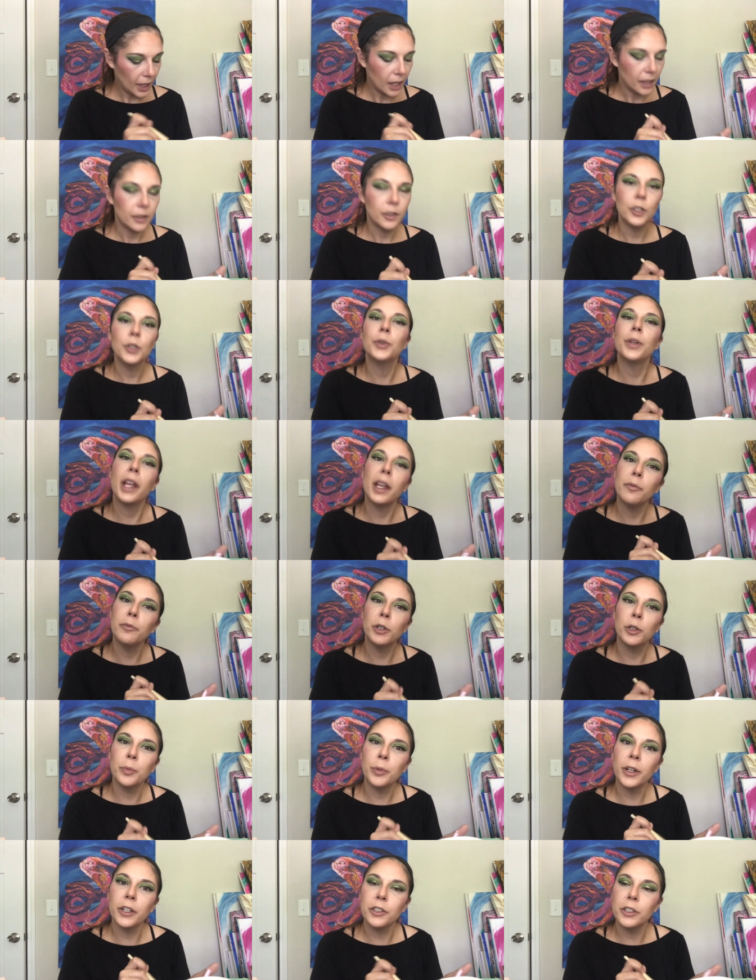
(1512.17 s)
Do you name your
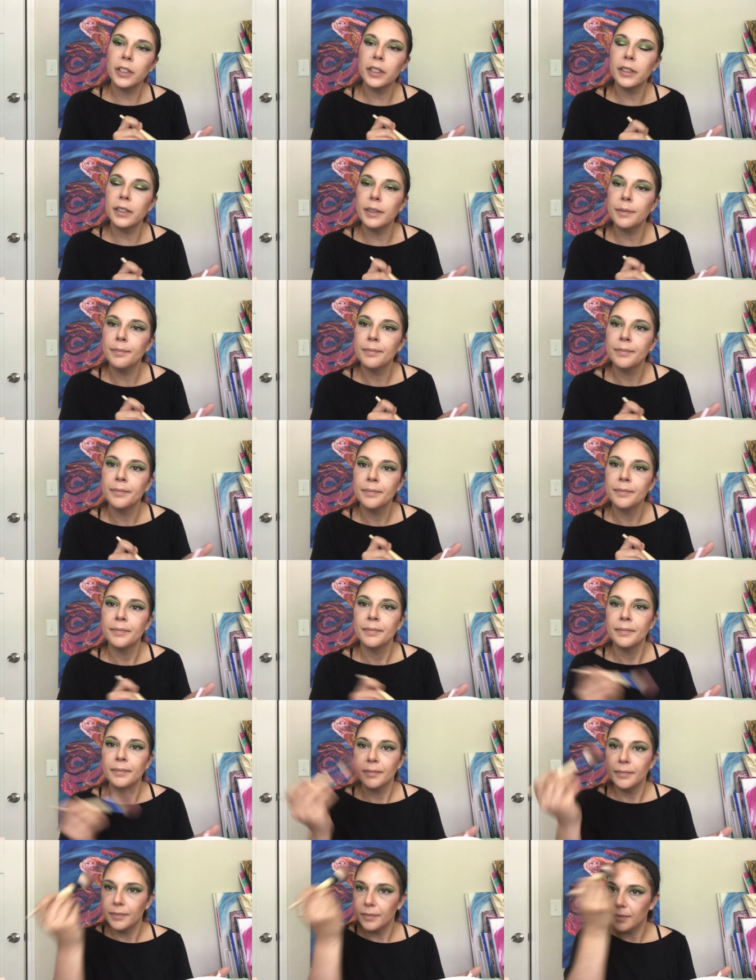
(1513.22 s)
brushes?
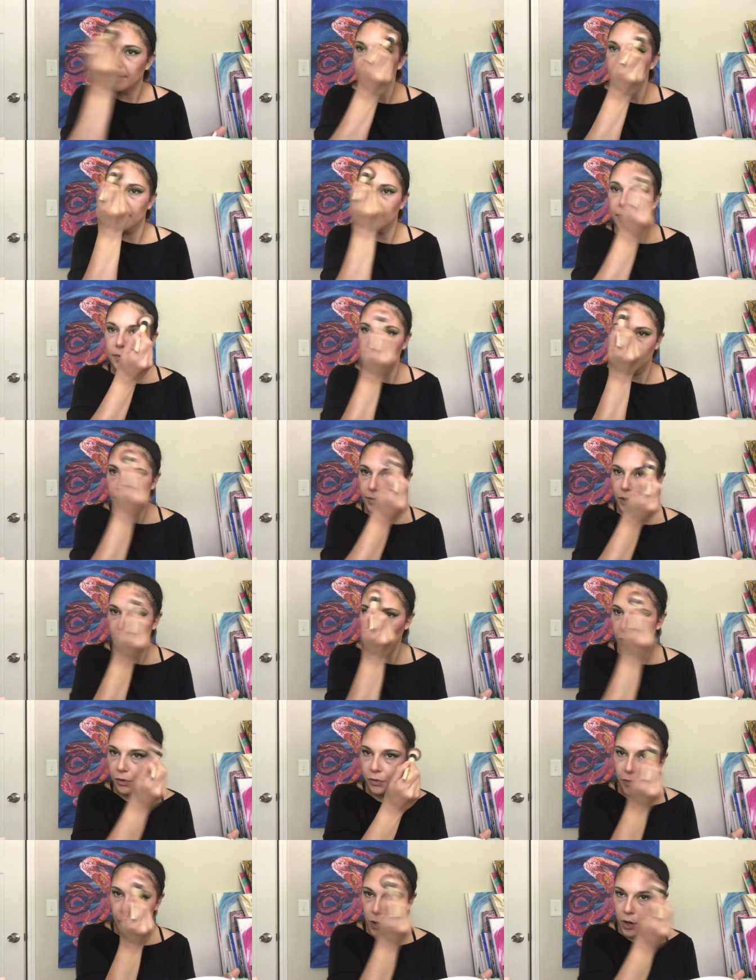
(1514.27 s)
Do you
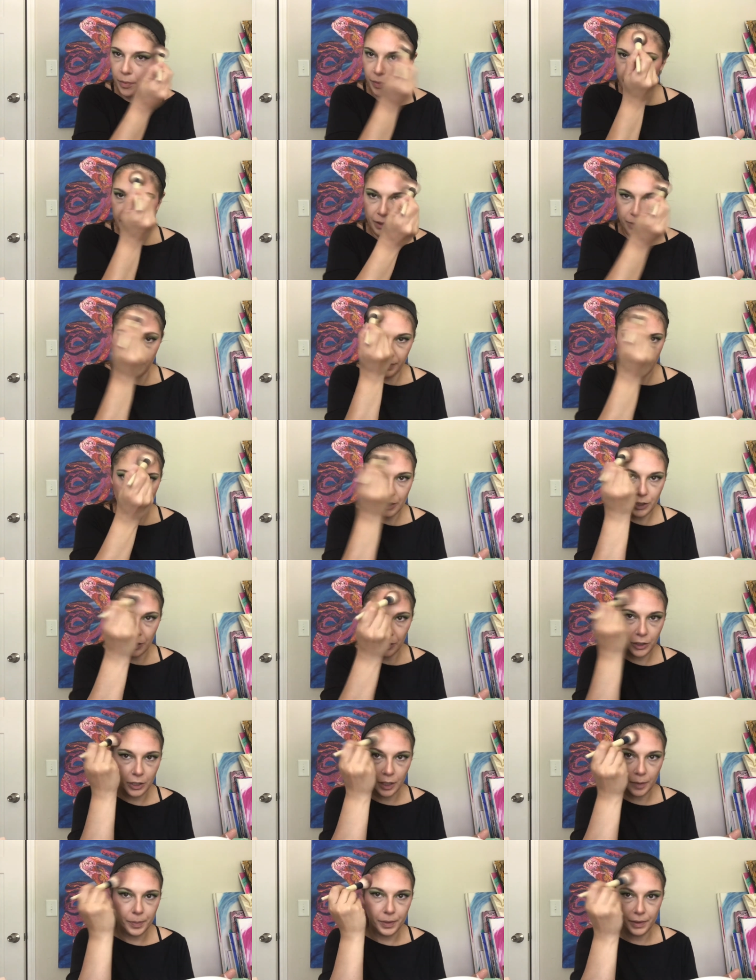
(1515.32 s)
form like
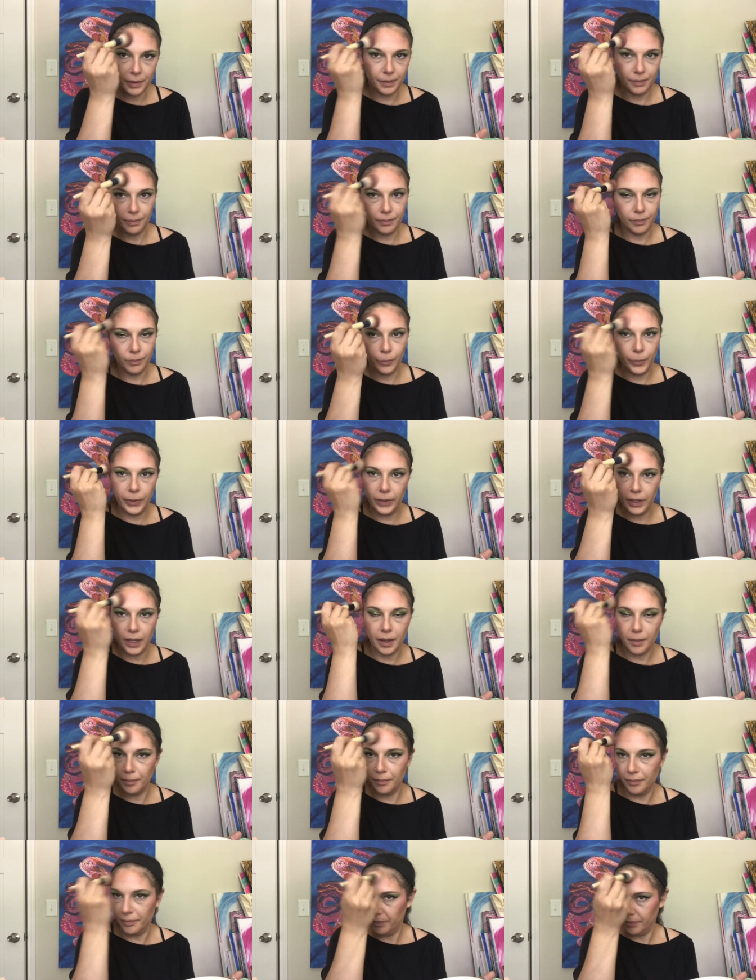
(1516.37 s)
relationships with
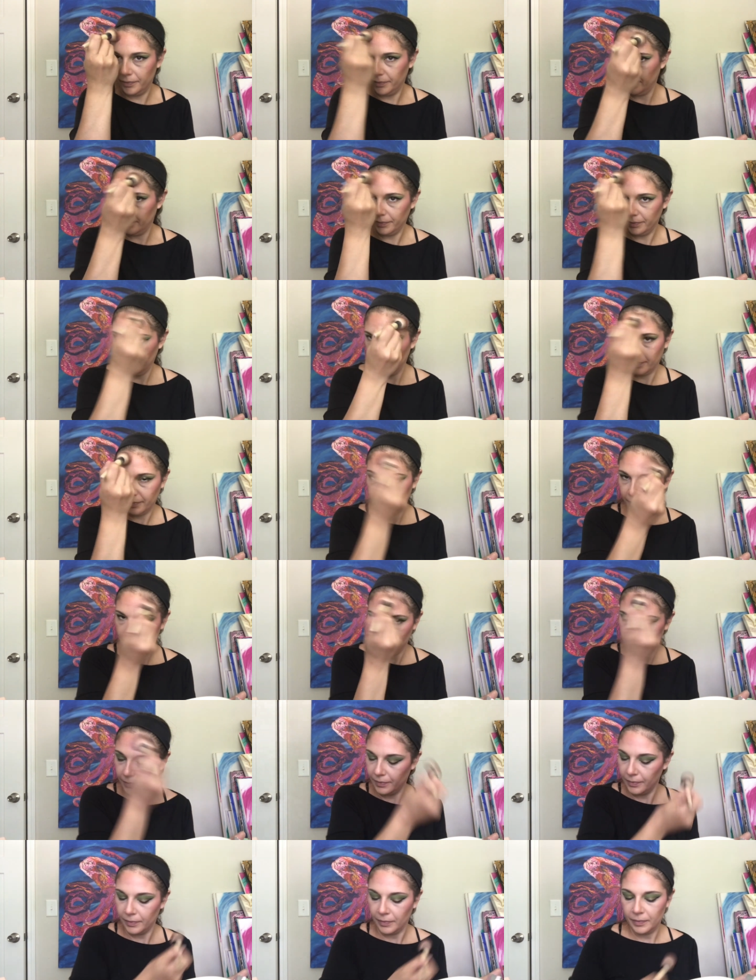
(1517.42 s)
them?
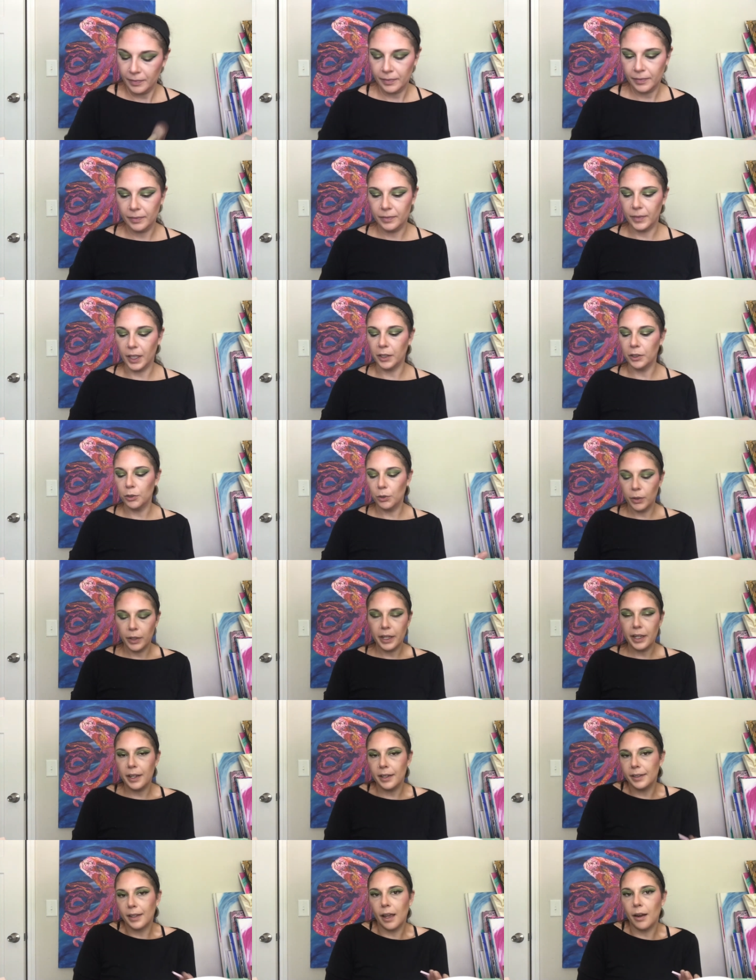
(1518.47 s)
Like Shorty,
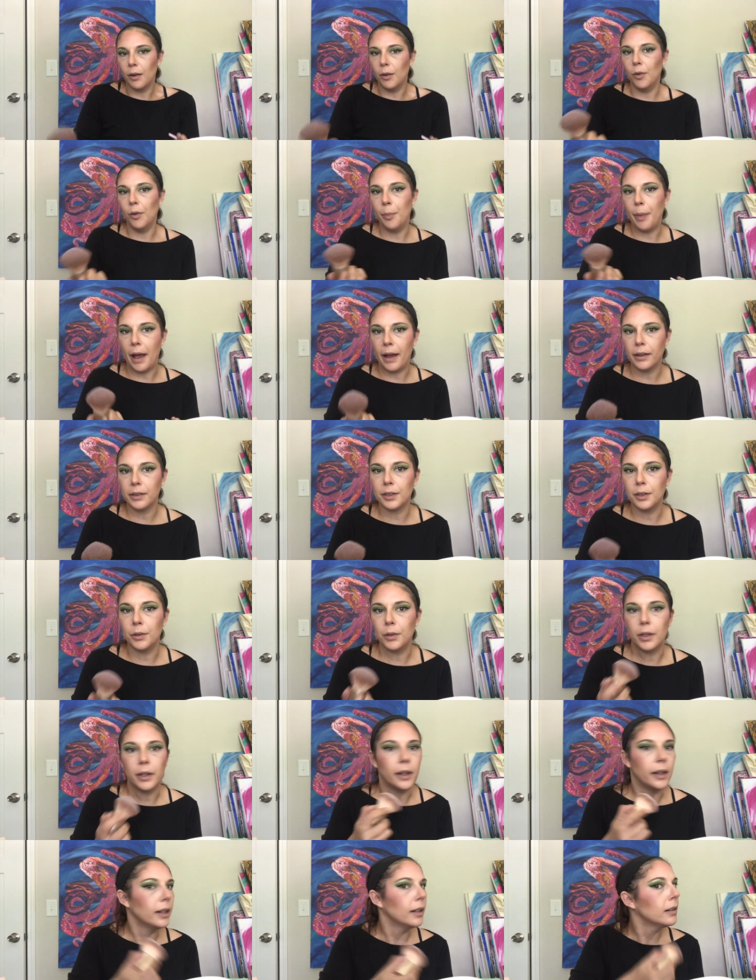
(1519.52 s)
he's got a whole
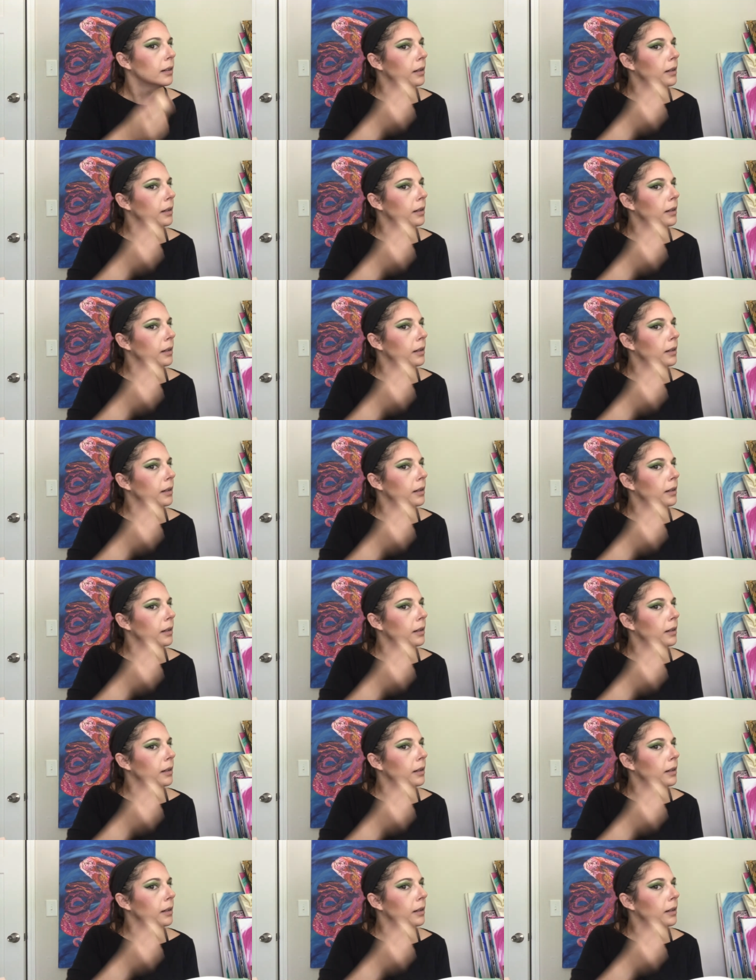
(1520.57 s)
backstory.